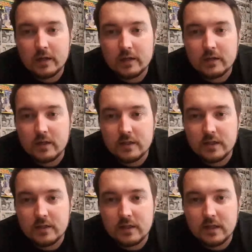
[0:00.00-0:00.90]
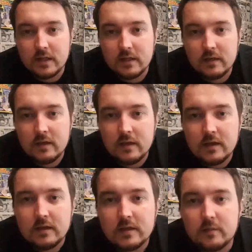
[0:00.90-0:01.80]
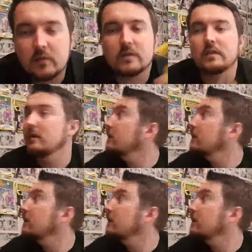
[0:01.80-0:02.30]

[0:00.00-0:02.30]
that turns into the monster.